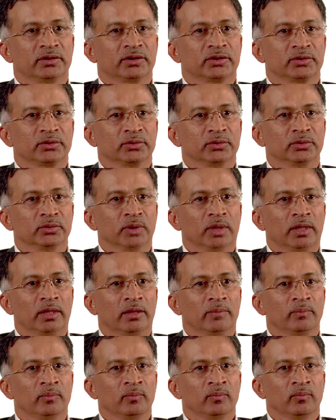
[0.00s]
to
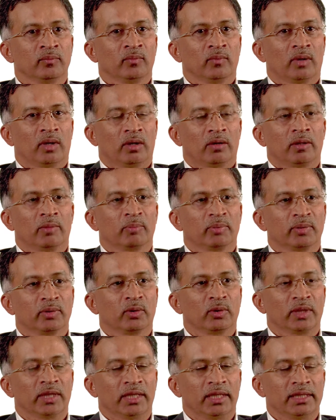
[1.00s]
uh, our
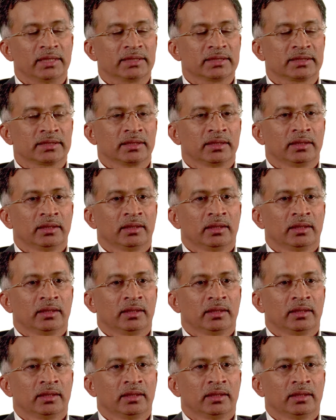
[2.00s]
employees